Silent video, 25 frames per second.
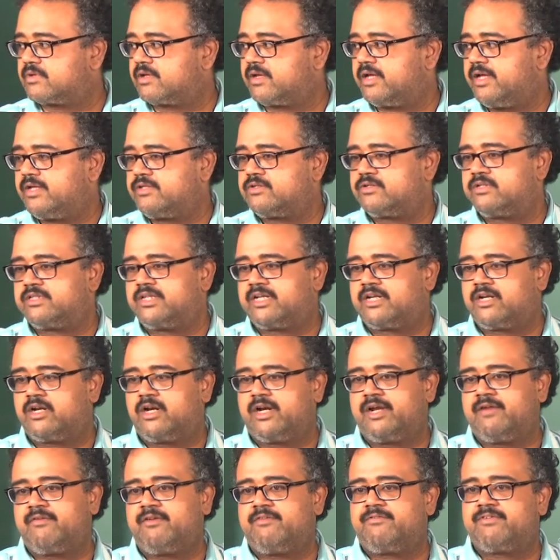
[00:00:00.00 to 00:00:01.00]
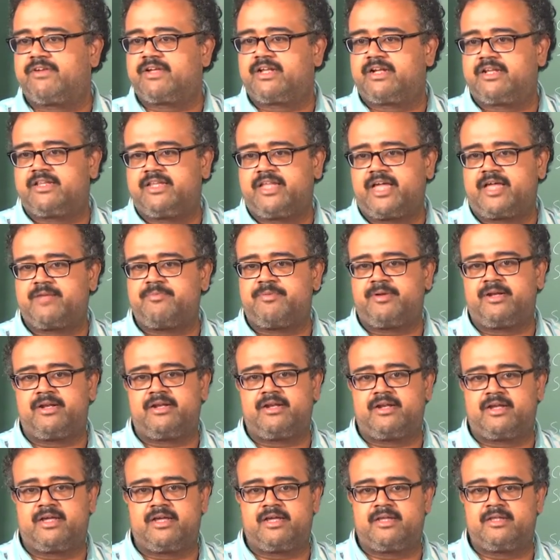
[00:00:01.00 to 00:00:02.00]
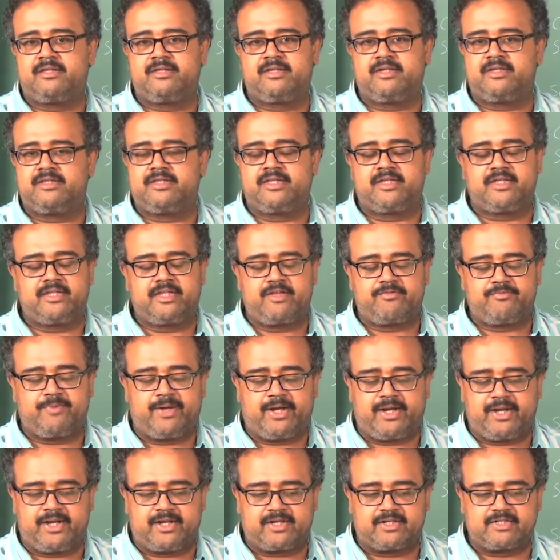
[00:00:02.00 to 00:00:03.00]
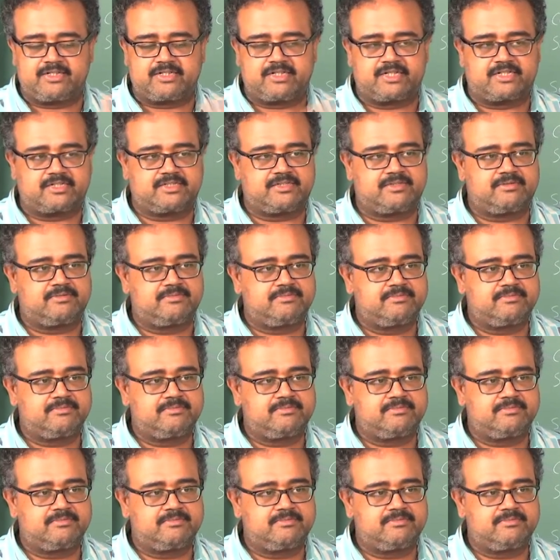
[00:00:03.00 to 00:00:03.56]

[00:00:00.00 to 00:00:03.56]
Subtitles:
okay. So that will not even figure in the IP in the FP tree construction.